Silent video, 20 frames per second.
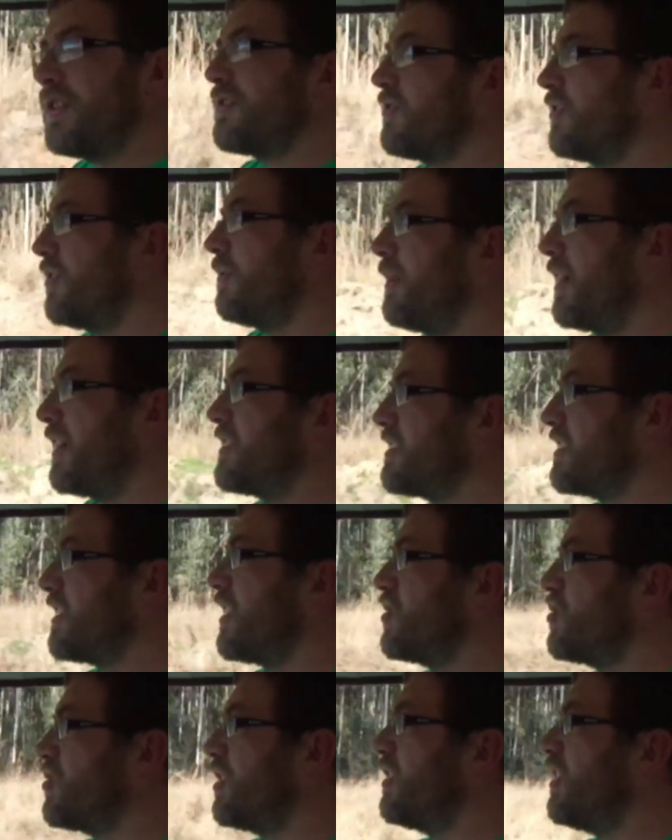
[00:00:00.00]
from the base
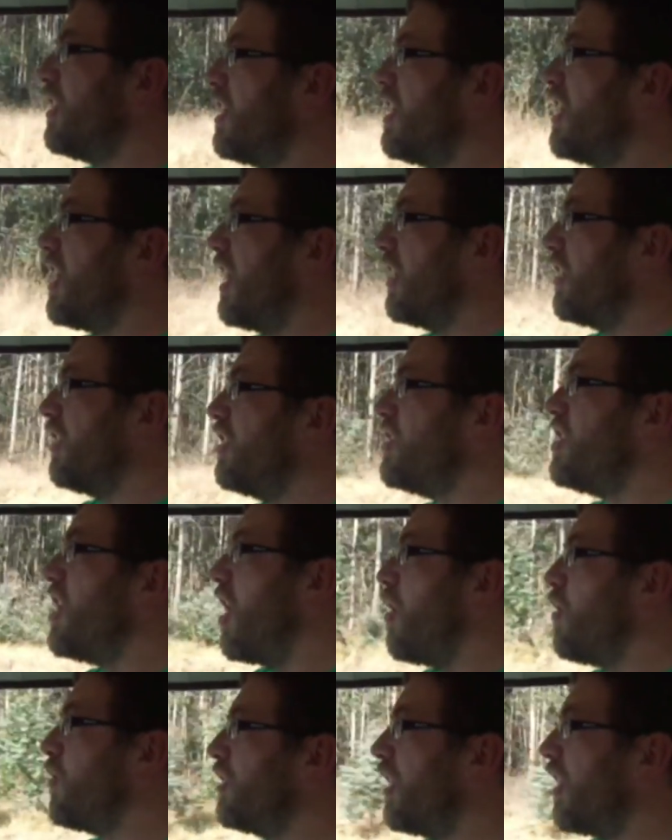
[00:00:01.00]
station and I
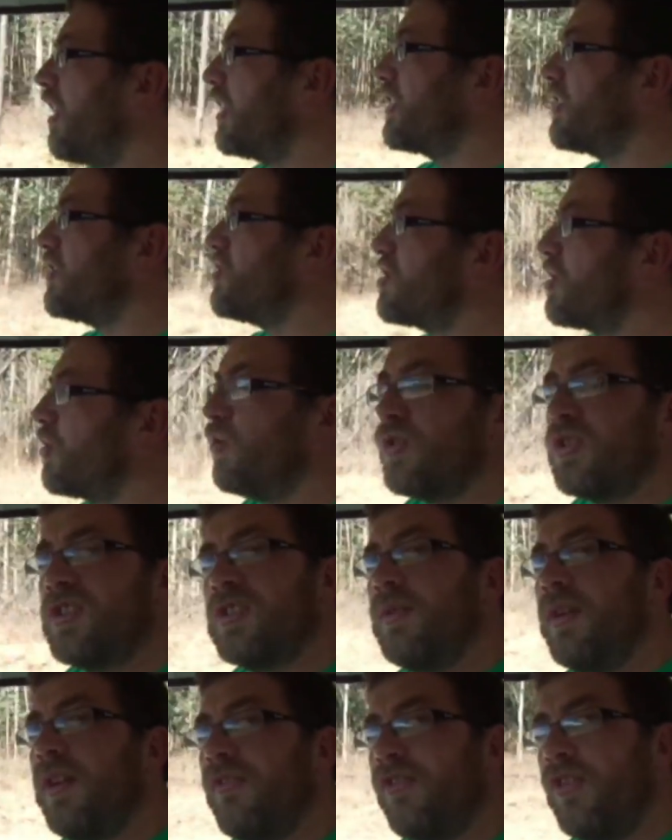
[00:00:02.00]
know that I can talk to
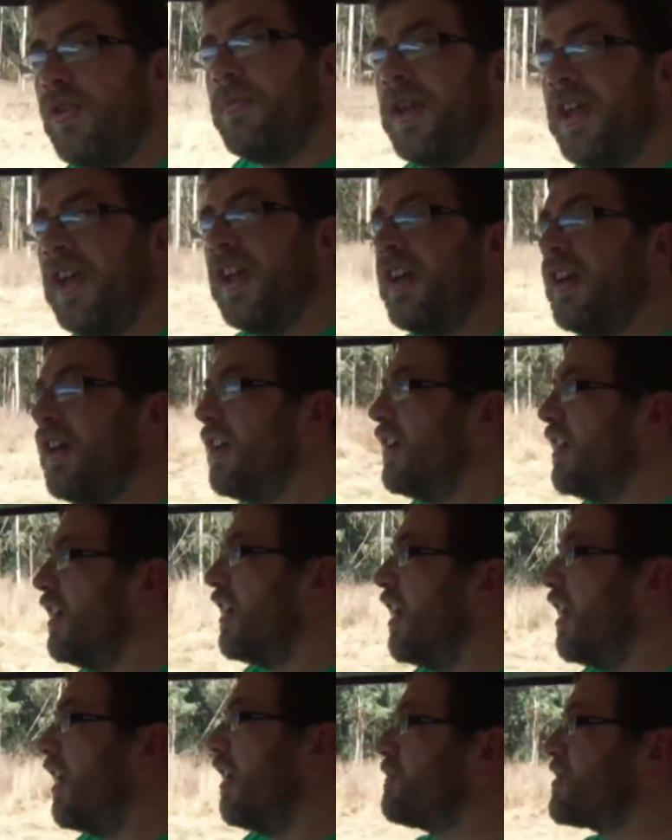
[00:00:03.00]
it from here,
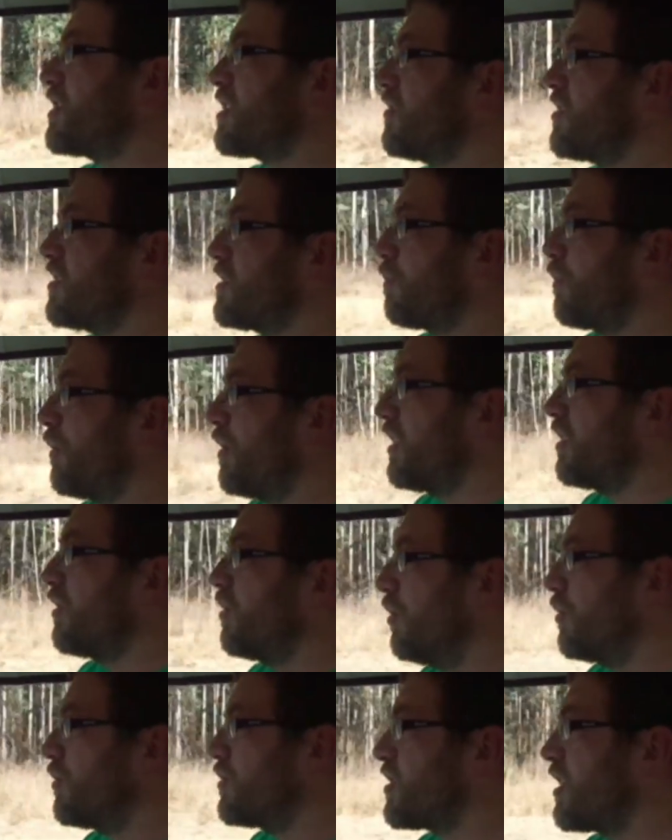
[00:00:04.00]
um, so it's pretty
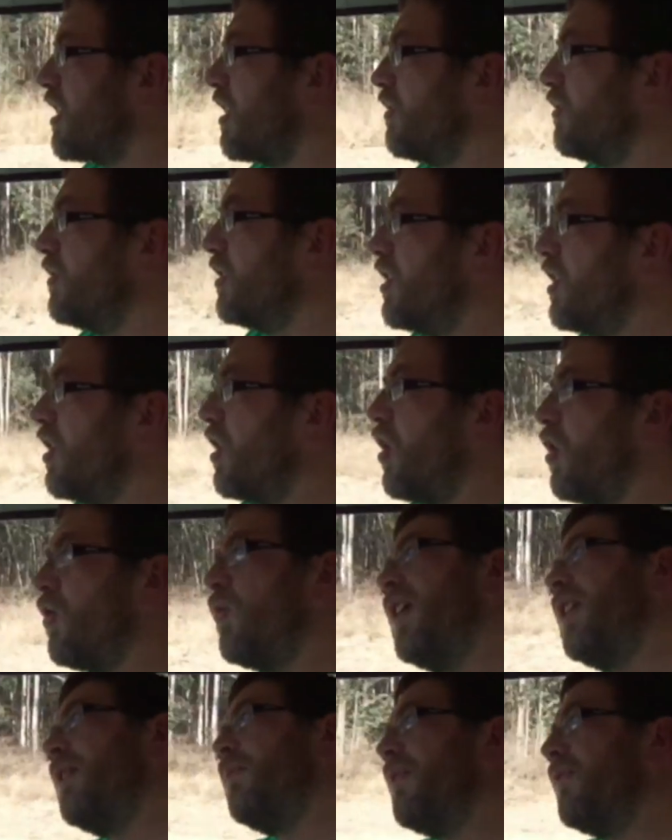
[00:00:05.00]
cool. So
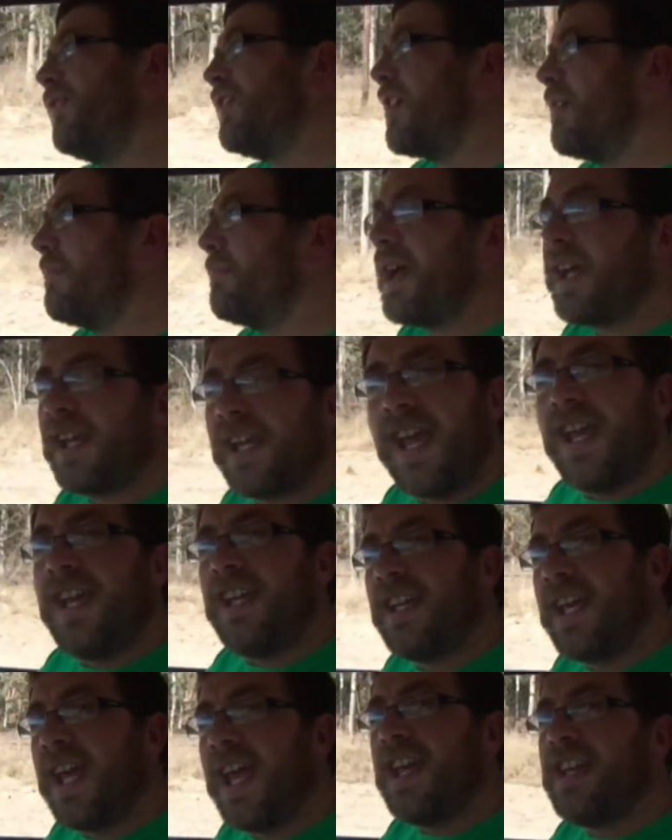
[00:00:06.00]
already we've come back eight
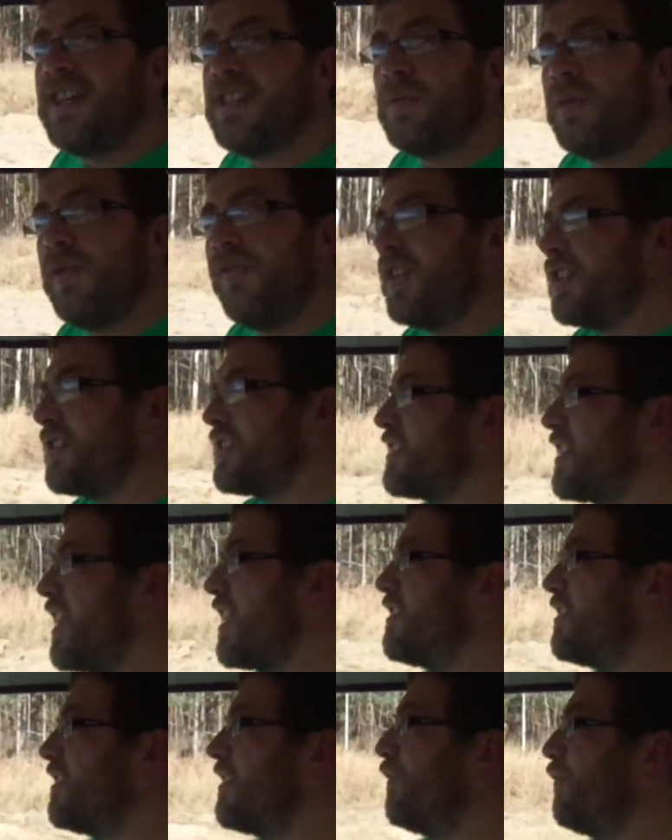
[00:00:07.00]
kays, we've
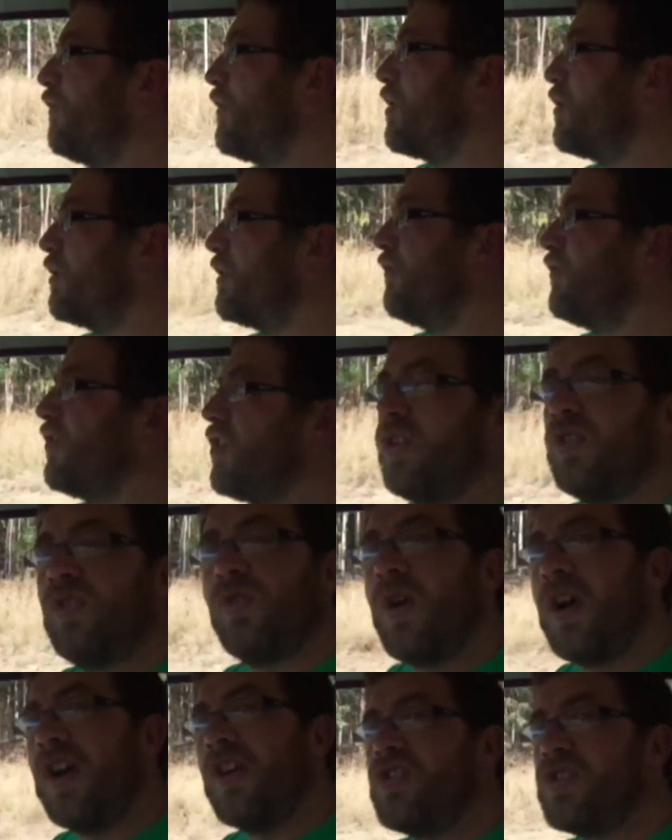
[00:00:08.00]
extended the field of view
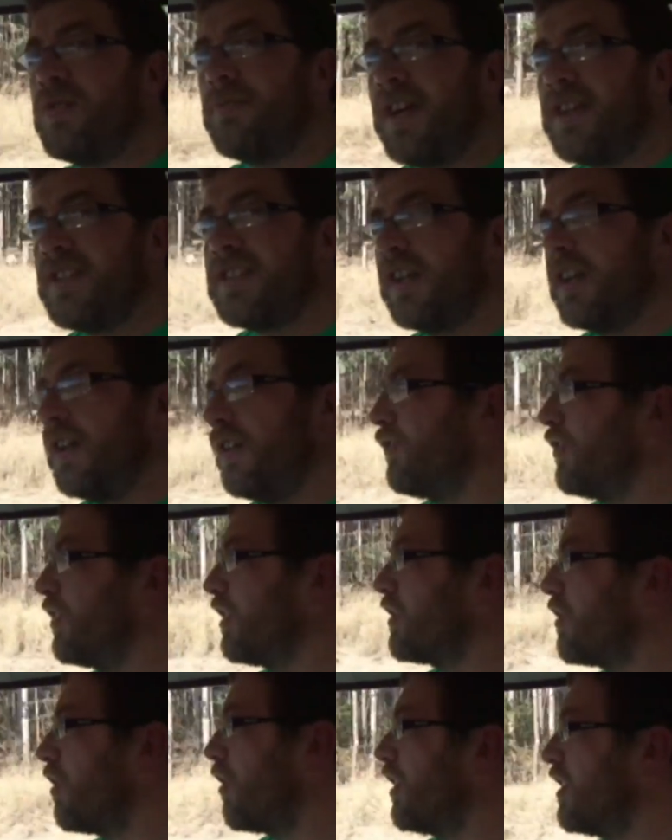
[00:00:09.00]
quite dramatically for the
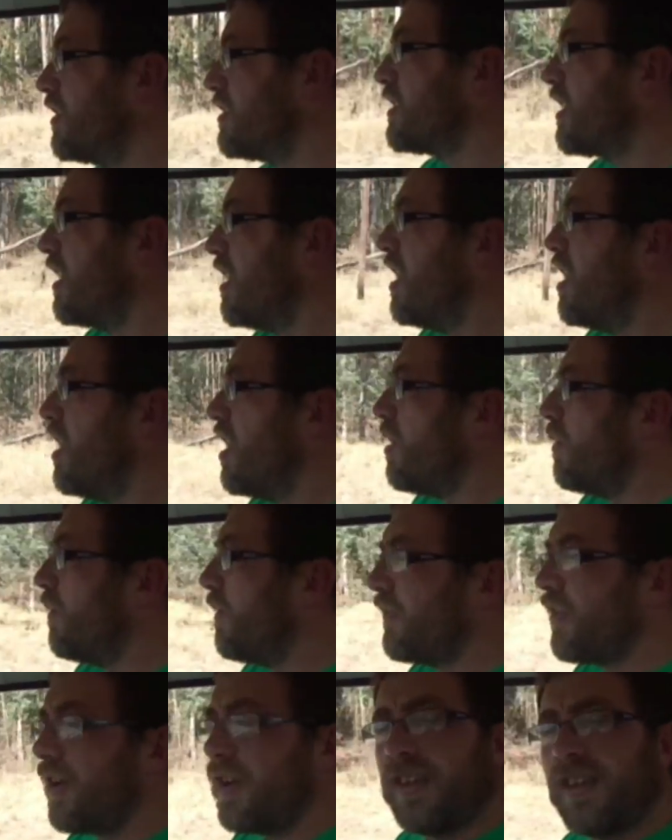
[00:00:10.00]
collars. We've
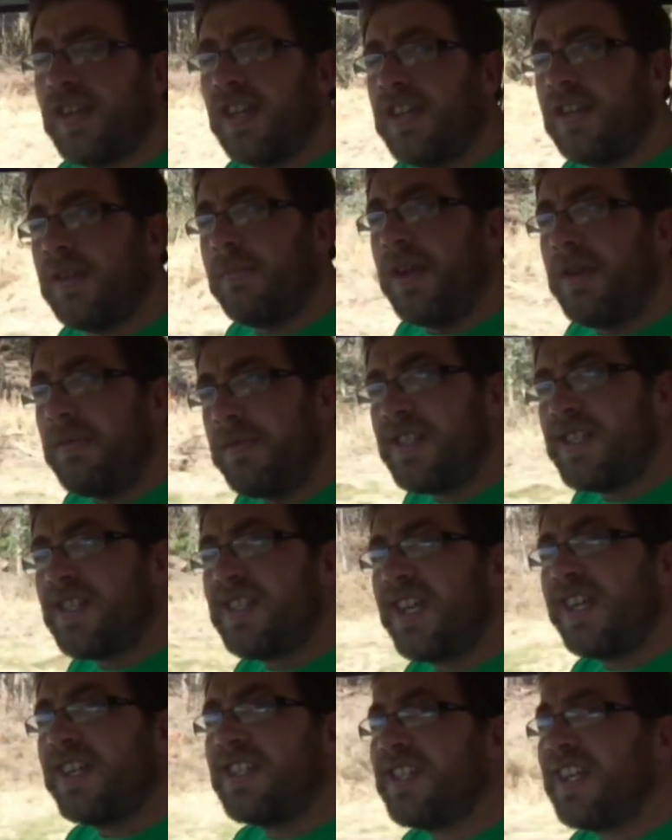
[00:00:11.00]
got, I think at the moment,
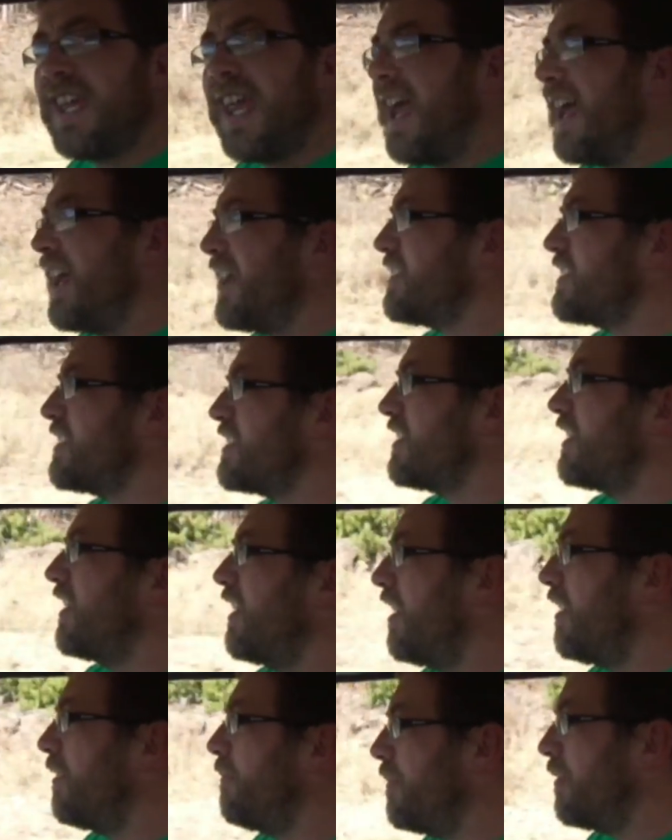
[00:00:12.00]
six cats
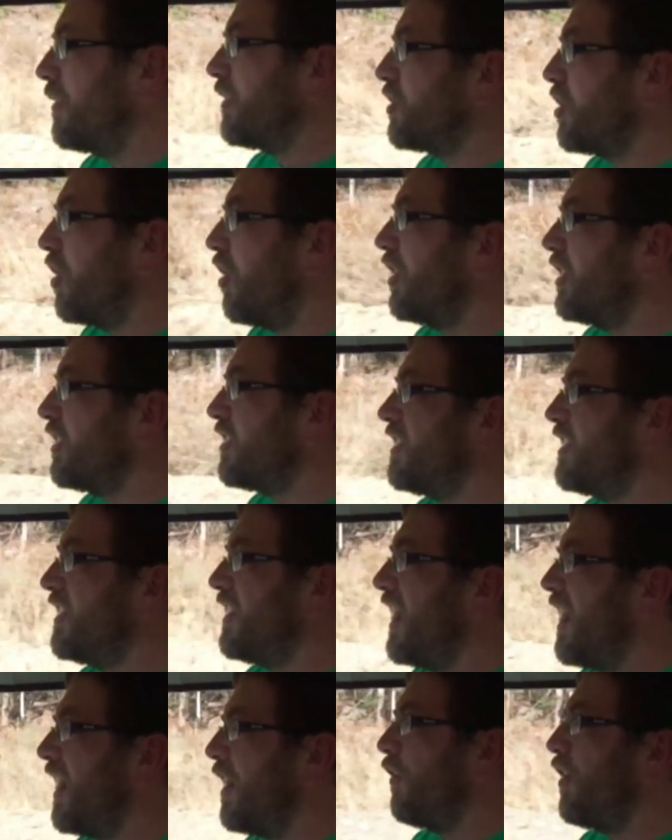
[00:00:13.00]
um, collared in
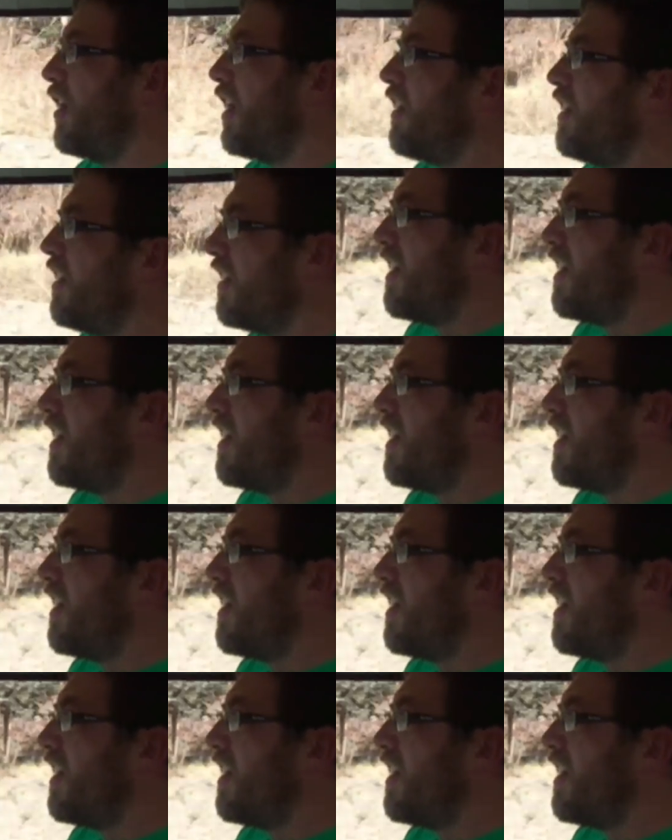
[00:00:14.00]
the area